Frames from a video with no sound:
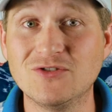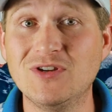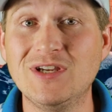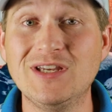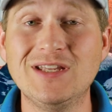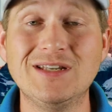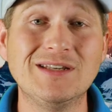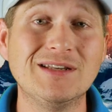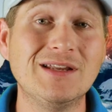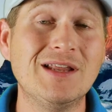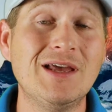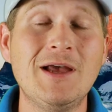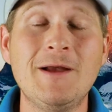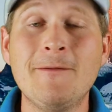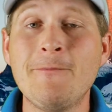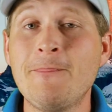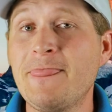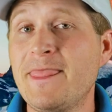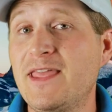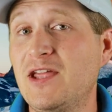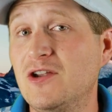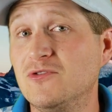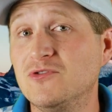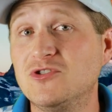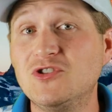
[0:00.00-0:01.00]
are hitting,
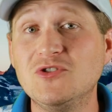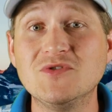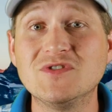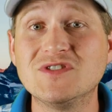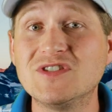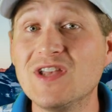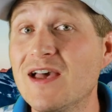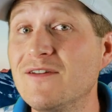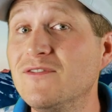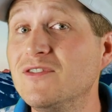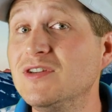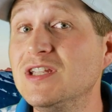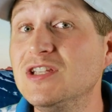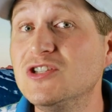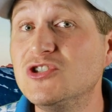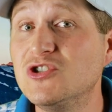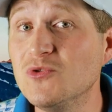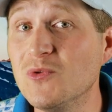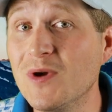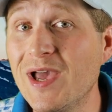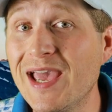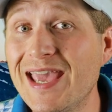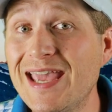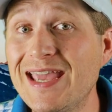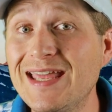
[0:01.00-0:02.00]
you know, 270,
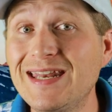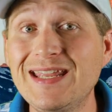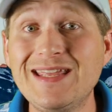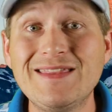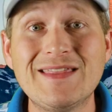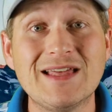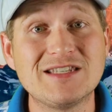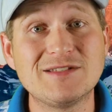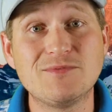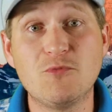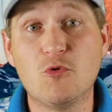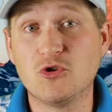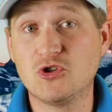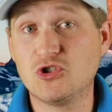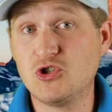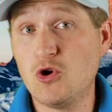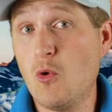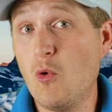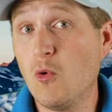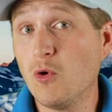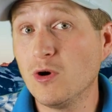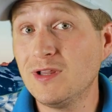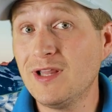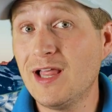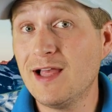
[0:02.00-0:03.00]
280. That's more
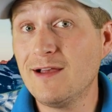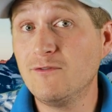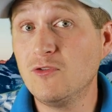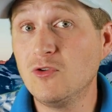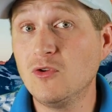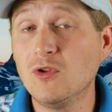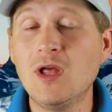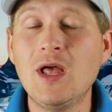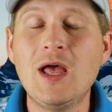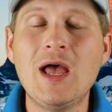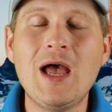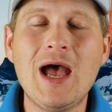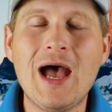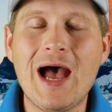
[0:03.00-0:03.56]
tour level.